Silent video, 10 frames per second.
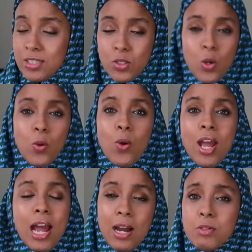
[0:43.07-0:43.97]
so
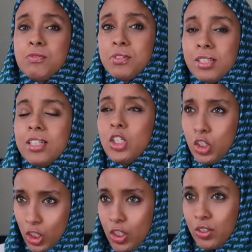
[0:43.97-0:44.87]
I was feeling
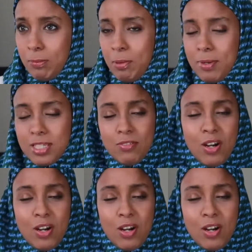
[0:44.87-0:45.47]
good about myself.